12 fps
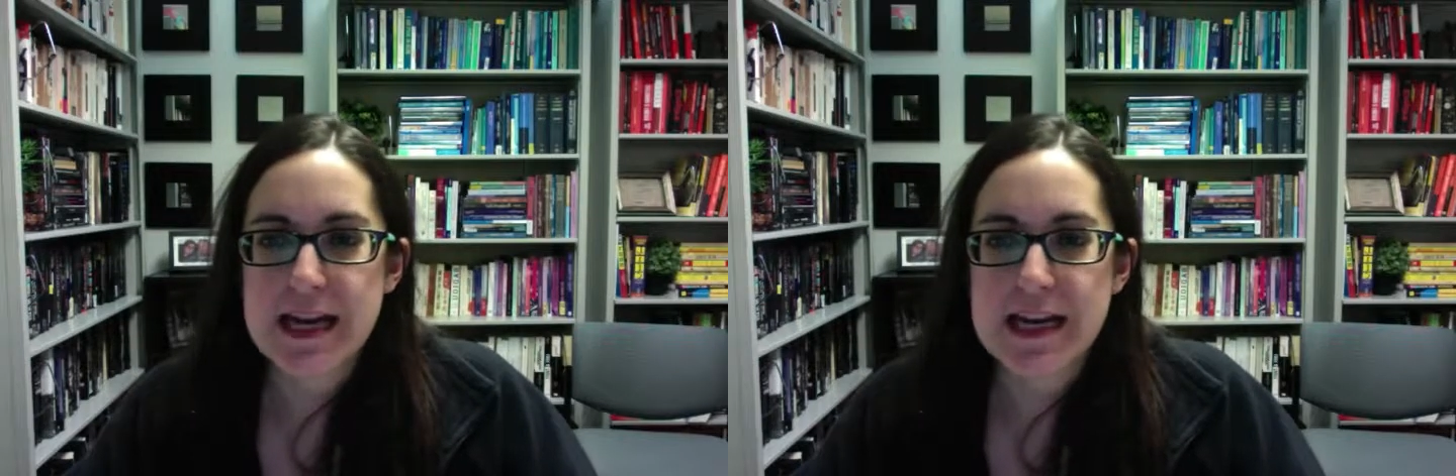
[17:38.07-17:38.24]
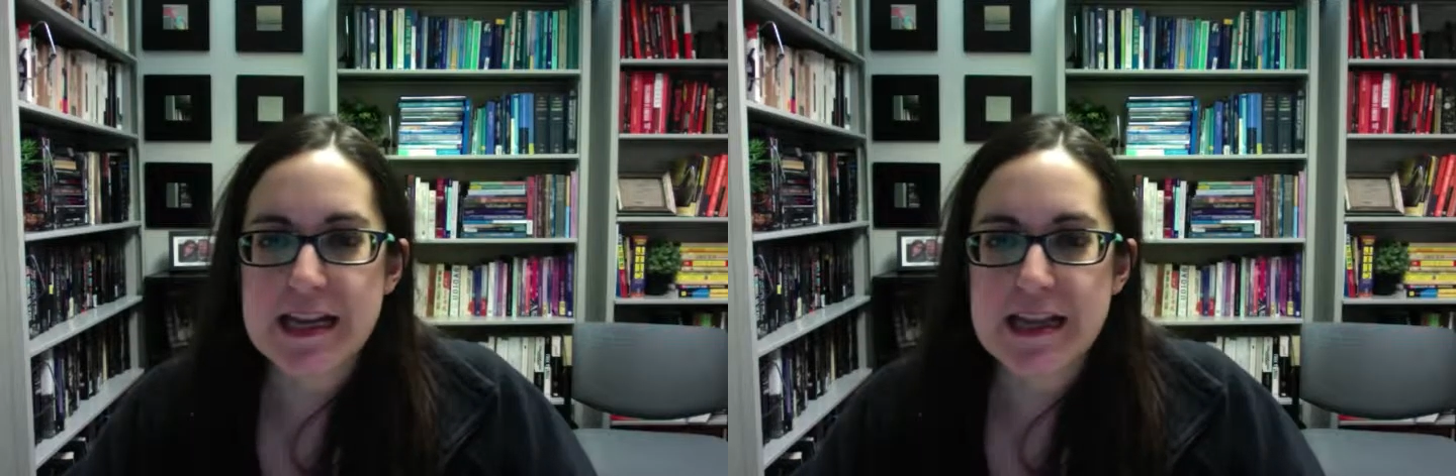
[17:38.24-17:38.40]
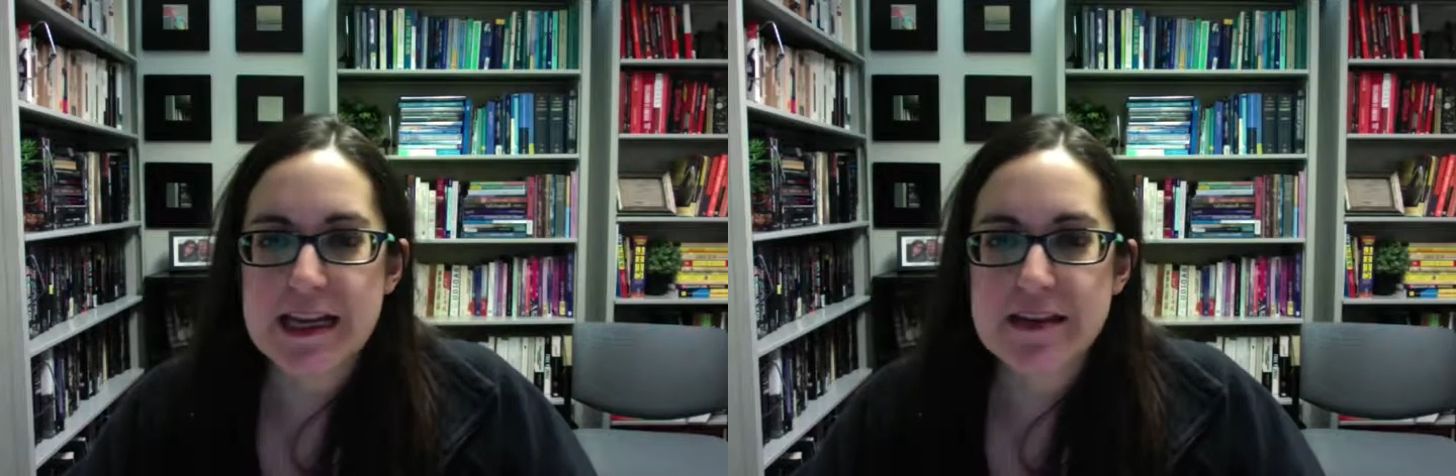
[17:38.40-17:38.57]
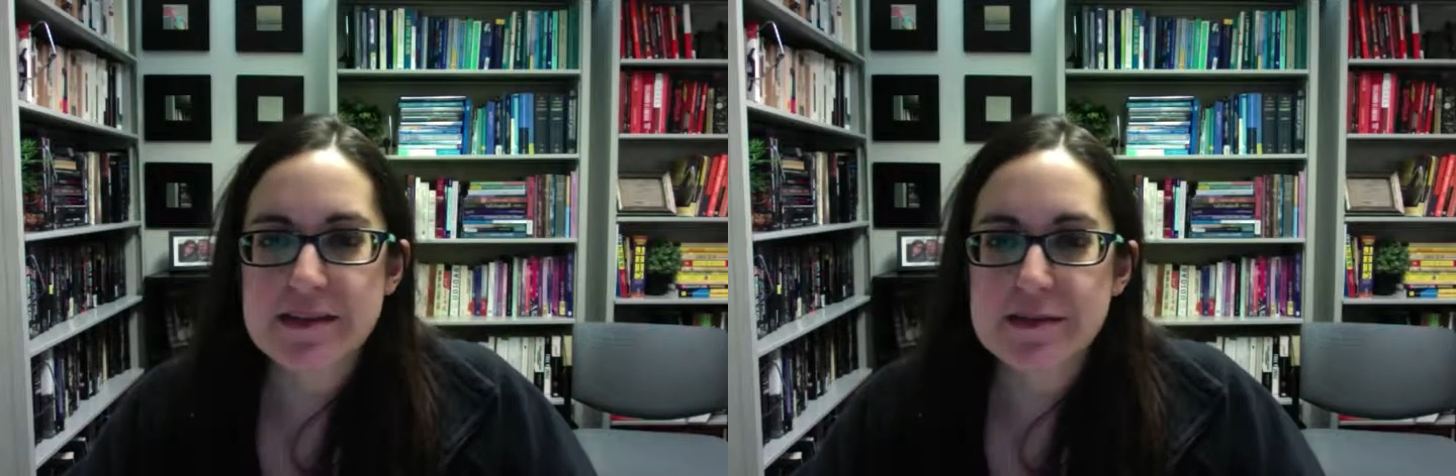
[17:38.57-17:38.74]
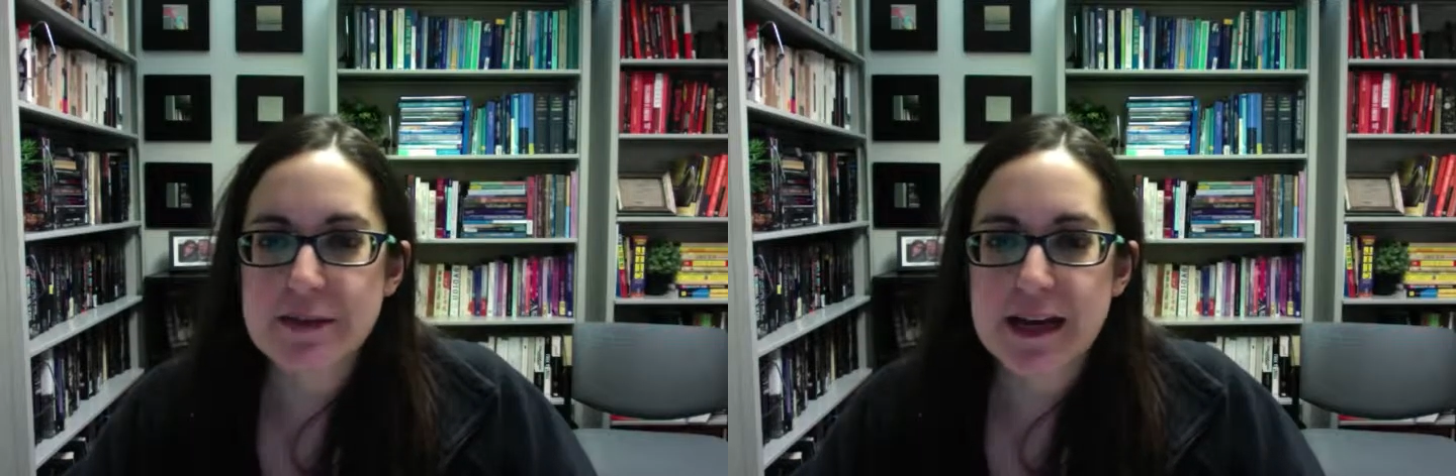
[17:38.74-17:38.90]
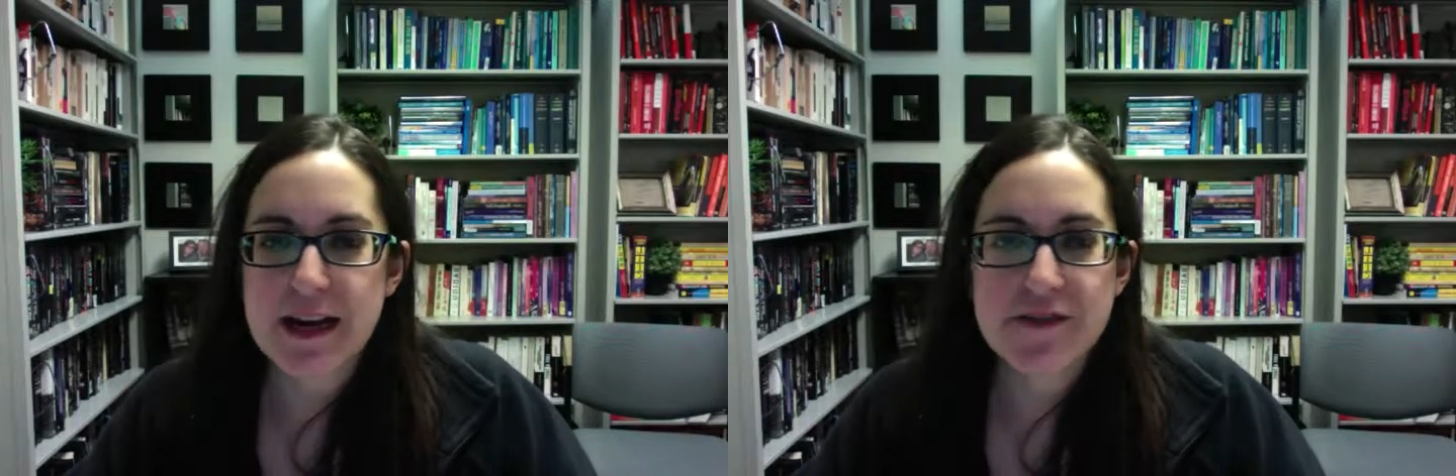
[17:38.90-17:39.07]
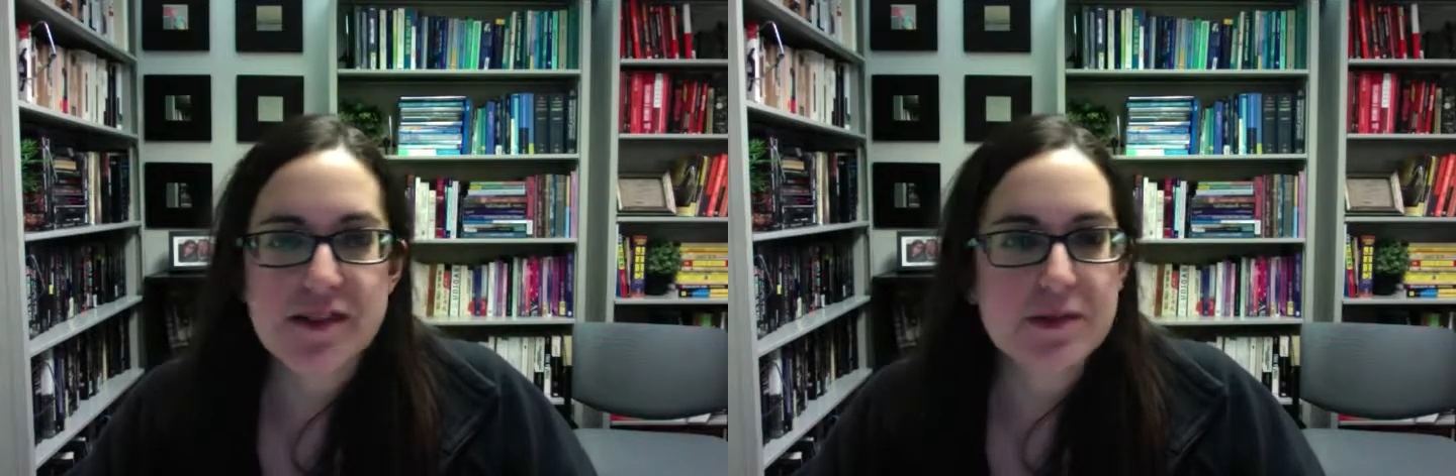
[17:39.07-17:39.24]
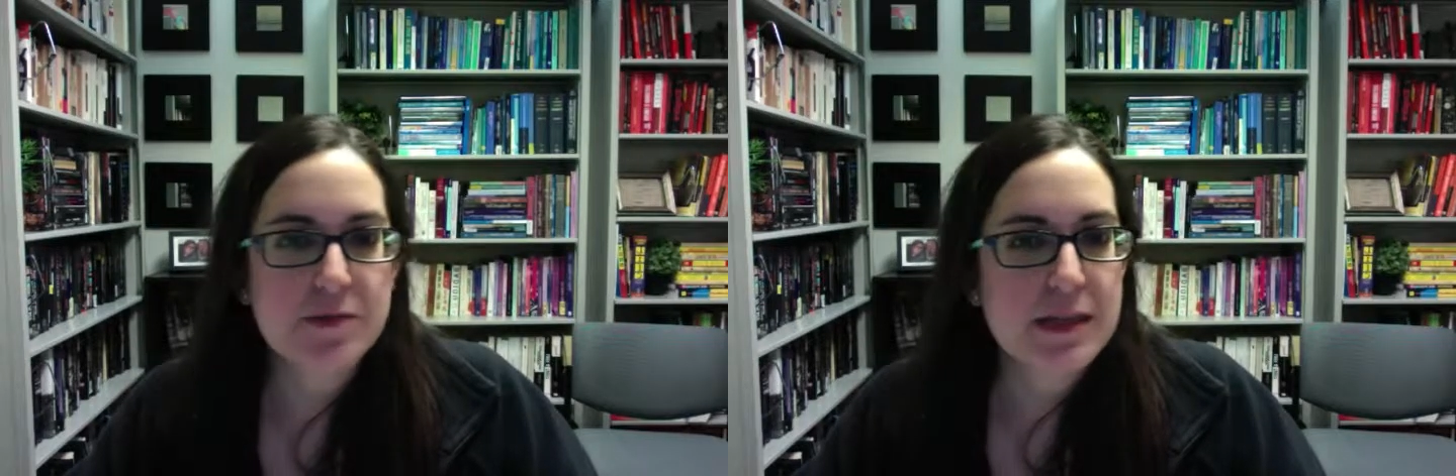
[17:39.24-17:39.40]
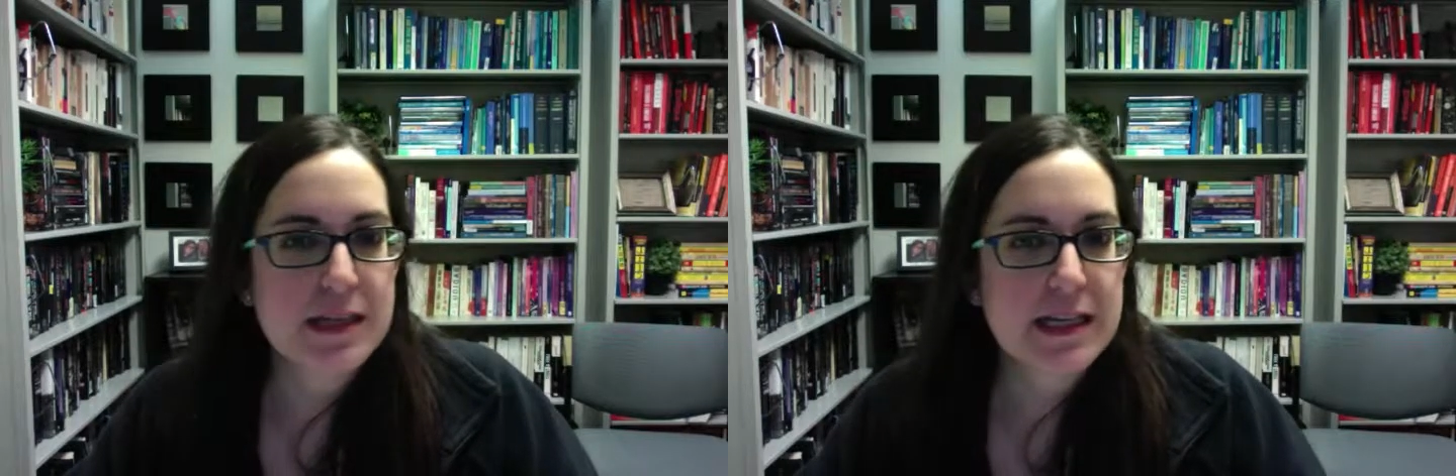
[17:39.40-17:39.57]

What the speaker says: Anything else we have this week